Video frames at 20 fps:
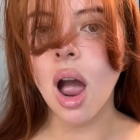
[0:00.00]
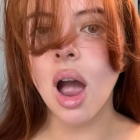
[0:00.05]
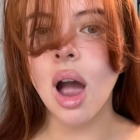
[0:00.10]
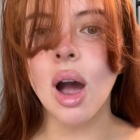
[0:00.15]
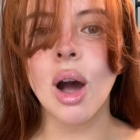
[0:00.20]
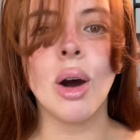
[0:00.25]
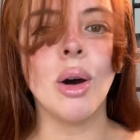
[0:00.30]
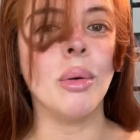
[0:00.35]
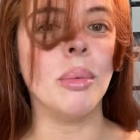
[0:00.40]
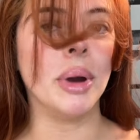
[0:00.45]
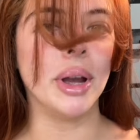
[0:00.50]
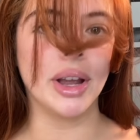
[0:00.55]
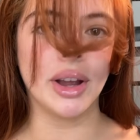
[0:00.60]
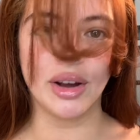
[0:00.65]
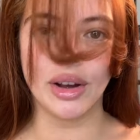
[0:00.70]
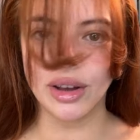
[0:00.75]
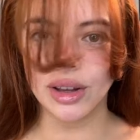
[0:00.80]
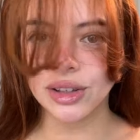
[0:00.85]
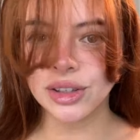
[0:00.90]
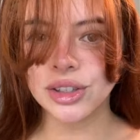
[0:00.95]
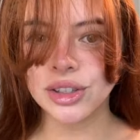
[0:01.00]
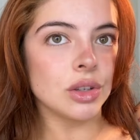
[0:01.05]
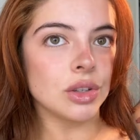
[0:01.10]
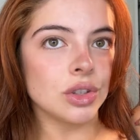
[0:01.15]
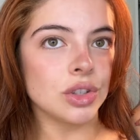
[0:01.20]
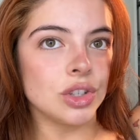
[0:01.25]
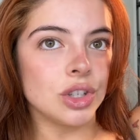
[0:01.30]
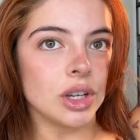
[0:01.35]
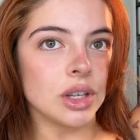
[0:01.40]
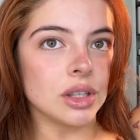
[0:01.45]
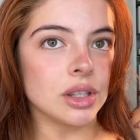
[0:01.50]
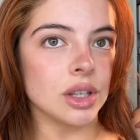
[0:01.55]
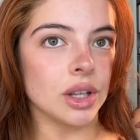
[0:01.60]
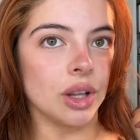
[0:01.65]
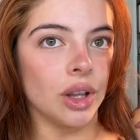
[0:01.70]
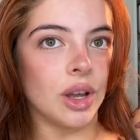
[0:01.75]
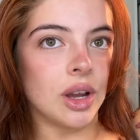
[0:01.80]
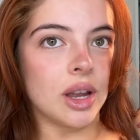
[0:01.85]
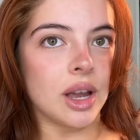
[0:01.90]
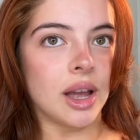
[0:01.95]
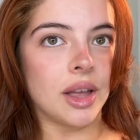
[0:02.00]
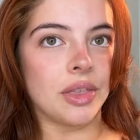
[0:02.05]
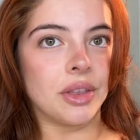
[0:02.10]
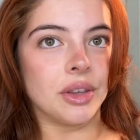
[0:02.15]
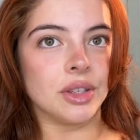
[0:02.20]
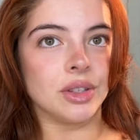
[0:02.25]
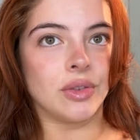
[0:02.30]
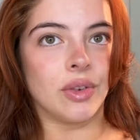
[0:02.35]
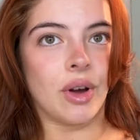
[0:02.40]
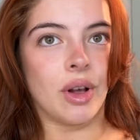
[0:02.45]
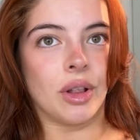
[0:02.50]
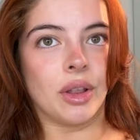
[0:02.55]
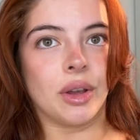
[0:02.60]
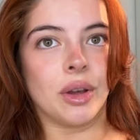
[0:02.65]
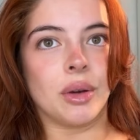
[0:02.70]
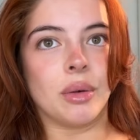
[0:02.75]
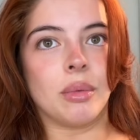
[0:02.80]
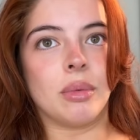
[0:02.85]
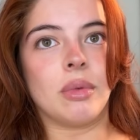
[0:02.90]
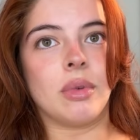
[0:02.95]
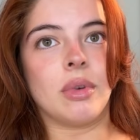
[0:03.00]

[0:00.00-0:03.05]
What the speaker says: Oh my gosh. Just look at this volume.